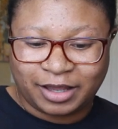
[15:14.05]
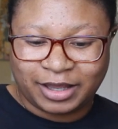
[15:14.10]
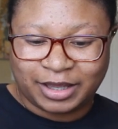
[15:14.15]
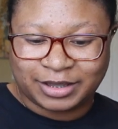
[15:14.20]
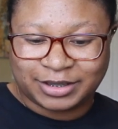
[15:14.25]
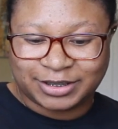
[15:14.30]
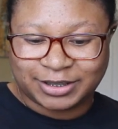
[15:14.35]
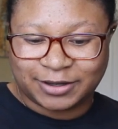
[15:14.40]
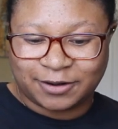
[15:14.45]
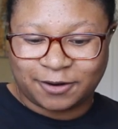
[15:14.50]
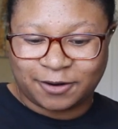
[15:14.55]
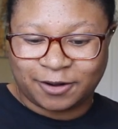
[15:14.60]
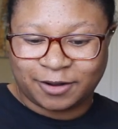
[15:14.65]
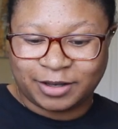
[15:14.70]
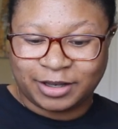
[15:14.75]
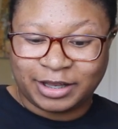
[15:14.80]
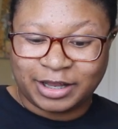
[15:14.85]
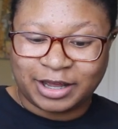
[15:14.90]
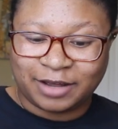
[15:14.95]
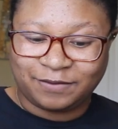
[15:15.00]
It's called
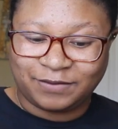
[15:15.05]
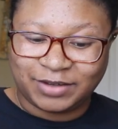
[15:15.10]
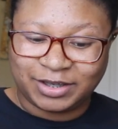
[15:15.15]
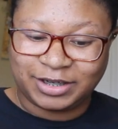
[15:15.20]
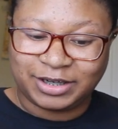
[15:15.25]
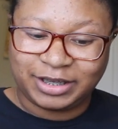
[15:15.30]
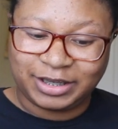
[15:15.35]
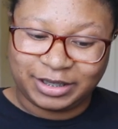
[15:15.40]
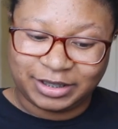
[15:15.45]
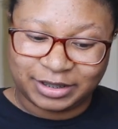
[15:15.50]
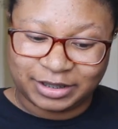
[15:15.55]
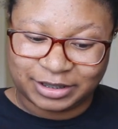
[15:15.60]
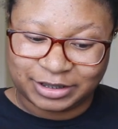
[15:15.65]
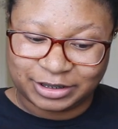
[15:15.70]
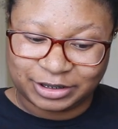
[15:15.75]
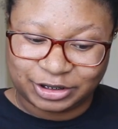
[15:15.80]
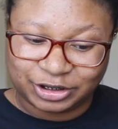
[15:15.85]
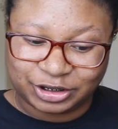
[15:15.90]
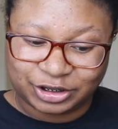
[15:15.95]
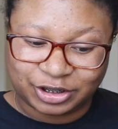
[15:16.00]
Love in
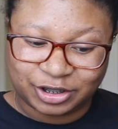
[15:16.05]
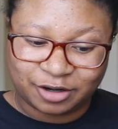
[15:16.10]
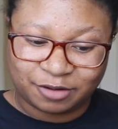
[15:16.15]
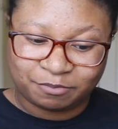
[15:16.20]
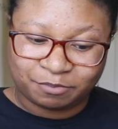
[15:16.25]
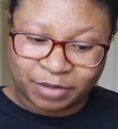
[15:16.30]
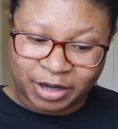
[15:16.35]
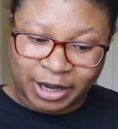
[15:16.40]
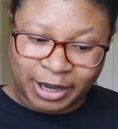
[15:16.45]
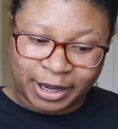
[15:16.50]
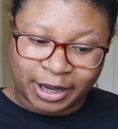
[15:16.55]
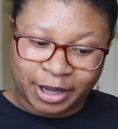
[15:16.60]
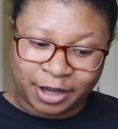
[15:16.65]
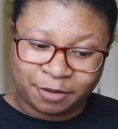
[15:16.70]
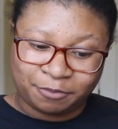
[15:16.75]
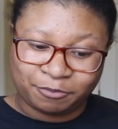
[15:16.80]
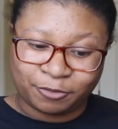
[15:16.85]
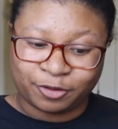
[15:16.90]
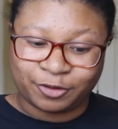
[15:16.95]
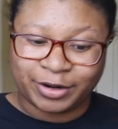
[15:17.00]
English
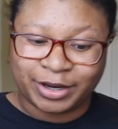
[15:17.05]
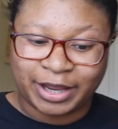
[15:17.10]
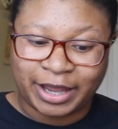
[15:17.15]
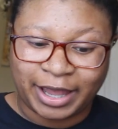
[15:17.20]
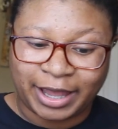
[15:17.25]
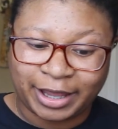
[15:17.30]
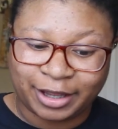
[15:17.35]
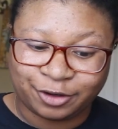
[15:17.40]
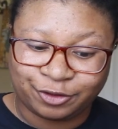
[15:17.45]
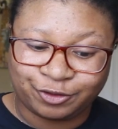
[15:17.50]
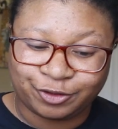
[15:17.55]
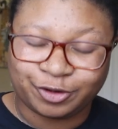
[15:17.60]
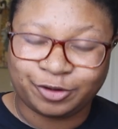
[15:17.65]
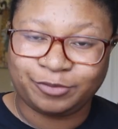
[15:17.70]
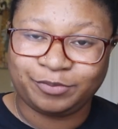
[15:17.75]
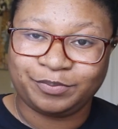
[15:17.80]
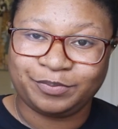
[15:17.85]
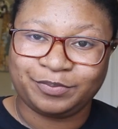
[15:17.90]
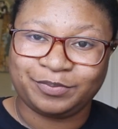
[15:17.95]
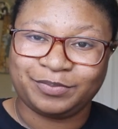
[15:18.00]
by Maria
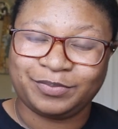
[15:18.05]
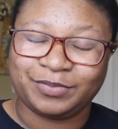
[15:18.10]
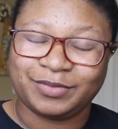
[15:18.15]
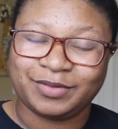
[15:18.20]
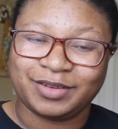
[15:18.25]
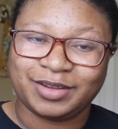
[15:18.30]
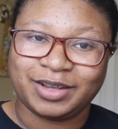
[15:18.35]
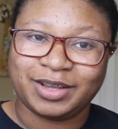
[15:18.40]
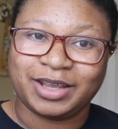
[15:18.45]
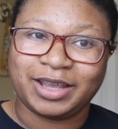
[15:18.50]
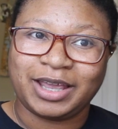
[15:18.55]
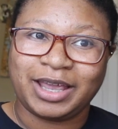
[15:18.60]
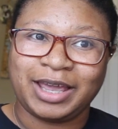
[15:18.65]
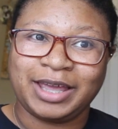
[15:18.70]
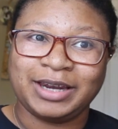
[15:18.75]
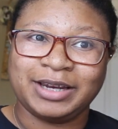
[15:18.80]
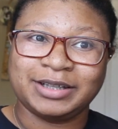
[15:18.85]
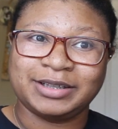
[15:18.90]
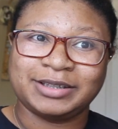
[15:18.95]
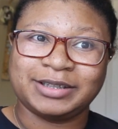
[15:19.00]
Andreu.
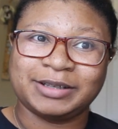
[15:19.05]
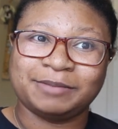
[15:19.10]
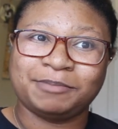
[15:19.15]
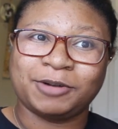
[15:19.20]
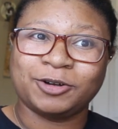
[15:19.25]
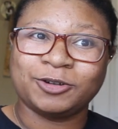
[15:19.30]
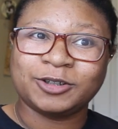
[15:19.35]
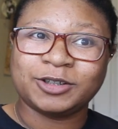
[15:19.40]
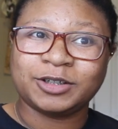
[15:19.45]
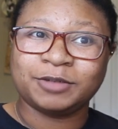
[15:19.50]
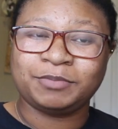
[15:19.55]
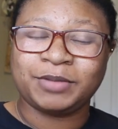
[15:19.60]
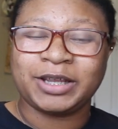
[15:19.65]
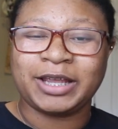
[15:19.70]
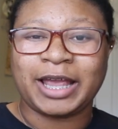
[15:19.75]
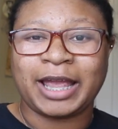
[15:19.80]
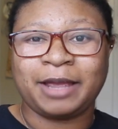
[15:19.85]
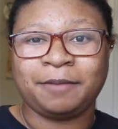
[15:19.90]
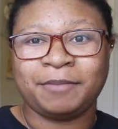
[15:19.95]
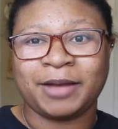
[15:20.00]
And it's supposed to
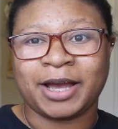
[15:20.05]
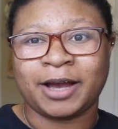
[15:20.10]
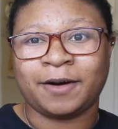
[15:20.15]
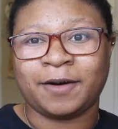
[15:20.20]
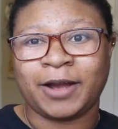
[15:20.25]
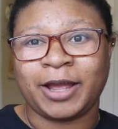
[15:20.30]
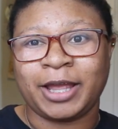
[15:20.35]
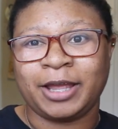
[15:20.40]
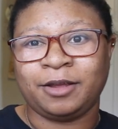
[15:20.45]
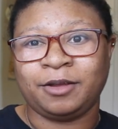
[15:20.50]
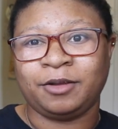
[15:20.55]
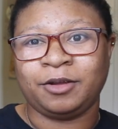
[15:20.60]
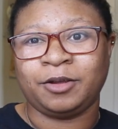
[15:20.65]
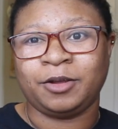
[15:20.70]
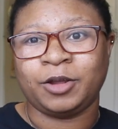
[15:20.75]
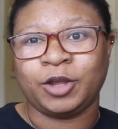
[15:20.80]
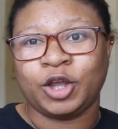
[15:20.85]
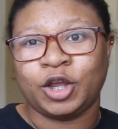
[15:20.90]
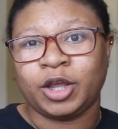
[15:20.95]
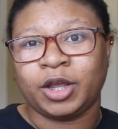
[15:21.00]
be about a
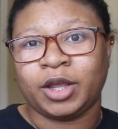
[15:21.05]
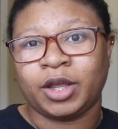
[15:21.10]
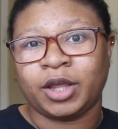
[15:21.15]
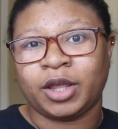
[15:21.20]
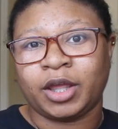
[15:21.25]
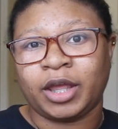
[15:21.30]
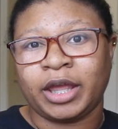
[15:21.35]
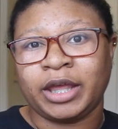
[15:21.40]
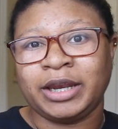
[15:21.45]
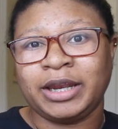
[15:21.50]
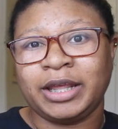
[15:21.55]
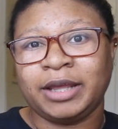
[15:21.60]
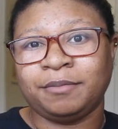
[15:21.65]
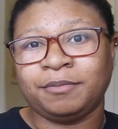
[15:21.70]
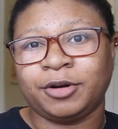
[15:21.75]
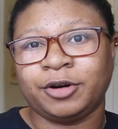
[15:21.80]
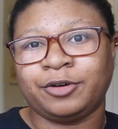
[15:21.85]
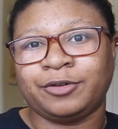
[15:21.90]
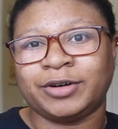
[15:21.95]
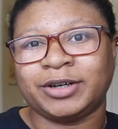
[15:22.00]
an
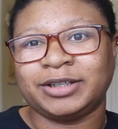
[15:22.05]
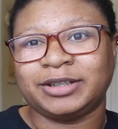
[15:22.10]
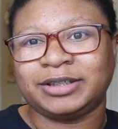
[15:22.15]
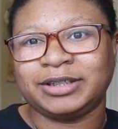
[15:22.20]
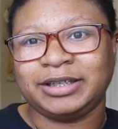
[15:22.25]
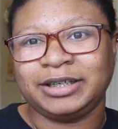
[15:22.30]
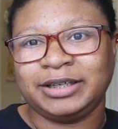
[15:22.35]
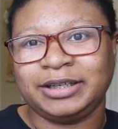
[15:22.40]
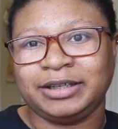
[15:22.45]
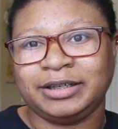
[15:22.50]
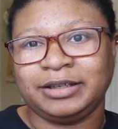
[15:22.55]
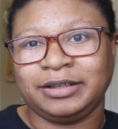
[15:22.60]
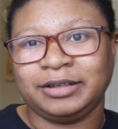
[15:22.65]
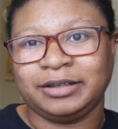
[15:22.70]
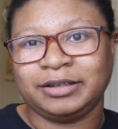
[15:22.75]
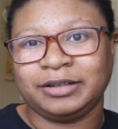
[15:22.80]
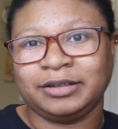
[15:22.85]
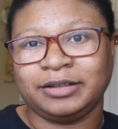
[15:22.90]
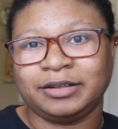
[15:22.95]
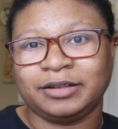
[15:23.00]
immigrant
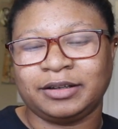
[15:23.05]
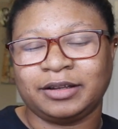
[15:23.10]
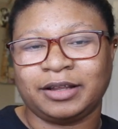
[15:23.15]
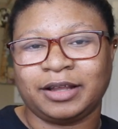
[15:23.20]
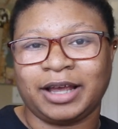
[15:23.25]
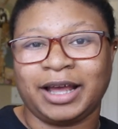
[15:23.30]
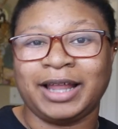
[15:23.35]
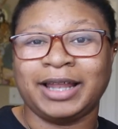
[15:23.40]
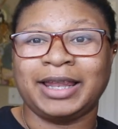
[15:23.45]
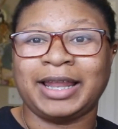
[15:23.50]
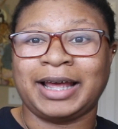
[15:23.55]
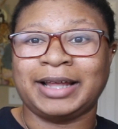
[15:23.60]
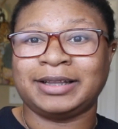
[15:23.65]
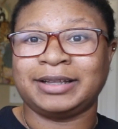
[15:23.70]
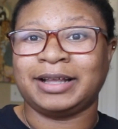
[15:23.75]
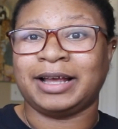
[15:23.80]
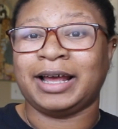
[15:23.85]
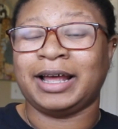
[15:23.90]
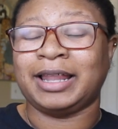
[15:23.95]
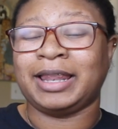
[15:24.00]
team, a,
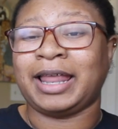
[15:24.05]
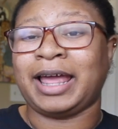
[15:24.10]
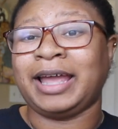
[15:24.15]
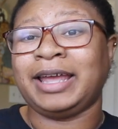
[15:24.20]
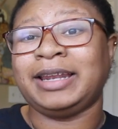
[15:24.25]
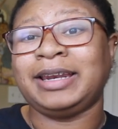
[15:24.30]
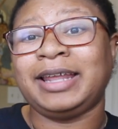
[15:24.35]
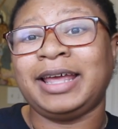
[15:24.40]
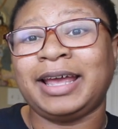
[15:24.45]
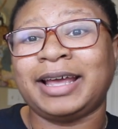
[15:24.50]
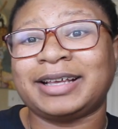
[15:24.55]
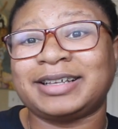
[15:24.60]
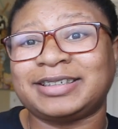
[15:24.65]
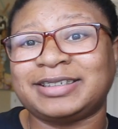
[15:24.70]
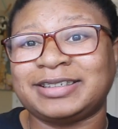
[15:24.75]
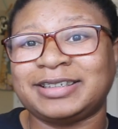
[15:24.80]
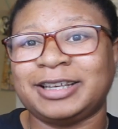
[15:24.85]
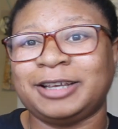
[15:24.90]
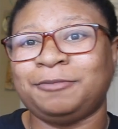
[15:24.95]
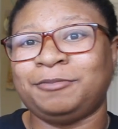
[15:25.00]
a
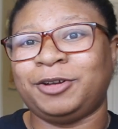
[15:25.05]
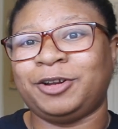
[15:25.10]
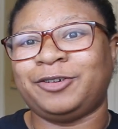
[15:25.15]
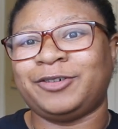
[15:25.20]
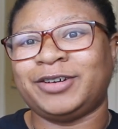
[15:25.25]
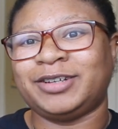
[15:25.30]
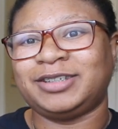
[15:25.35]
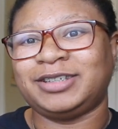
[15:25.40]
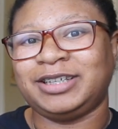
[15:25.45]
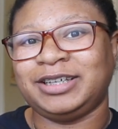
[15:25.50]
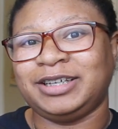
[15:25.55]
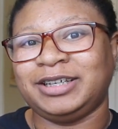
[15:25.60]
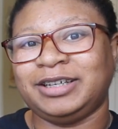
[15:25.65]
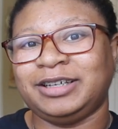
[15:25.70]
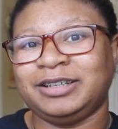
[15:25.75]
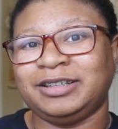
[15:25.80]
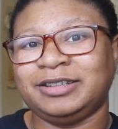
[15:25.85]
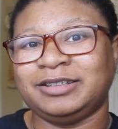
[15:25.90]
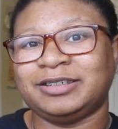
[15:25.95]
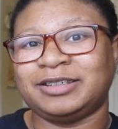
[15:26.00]
Latinx immigrant
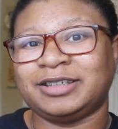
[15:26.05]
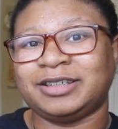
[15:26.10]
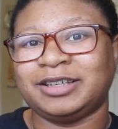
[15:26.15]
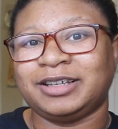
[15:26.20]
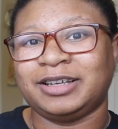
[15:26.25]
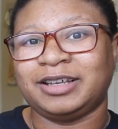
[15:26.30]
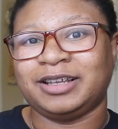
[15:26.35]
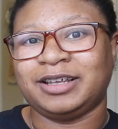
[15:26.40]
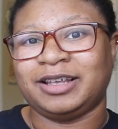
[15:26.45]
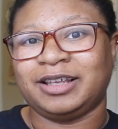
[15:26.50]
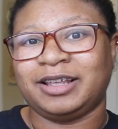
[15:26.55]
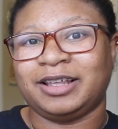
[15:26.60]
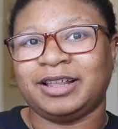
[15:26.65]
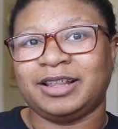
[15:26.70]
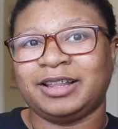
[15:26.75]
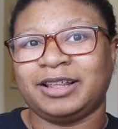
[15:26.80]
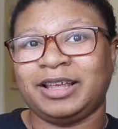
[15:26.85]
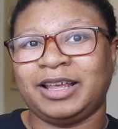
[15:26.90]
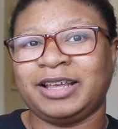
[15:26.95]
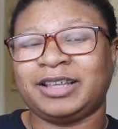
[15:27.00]
team's
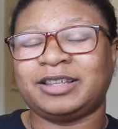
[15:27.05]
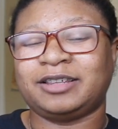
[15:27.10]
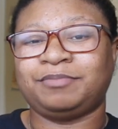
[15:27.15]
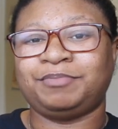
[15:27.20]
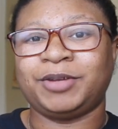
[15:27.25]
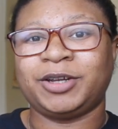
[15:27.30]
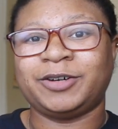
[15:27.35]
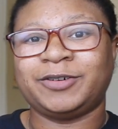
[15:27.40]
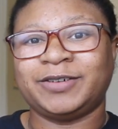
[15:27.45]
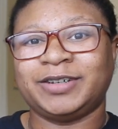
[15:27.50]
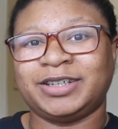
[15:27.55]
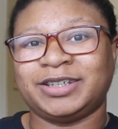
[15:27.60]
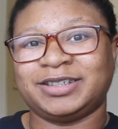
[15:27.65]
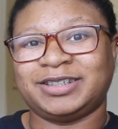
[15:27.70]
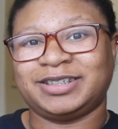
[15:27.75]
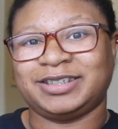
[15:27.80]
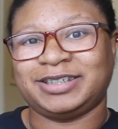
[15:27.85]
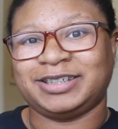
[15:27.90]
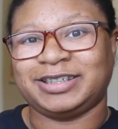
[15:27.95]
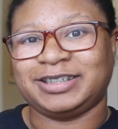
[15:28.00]

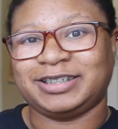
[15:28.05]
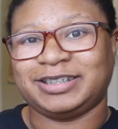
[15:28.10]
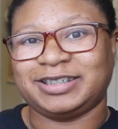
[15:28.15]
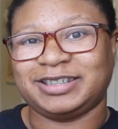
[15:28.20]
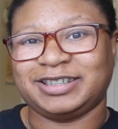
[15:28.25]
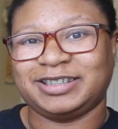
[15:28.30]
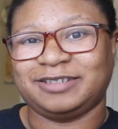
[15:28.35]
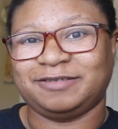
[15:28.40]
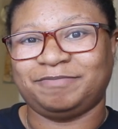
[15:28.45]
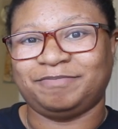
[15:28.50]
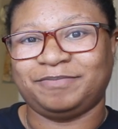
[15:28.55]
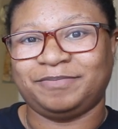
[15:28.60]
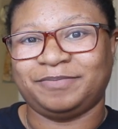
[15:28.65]
experiences.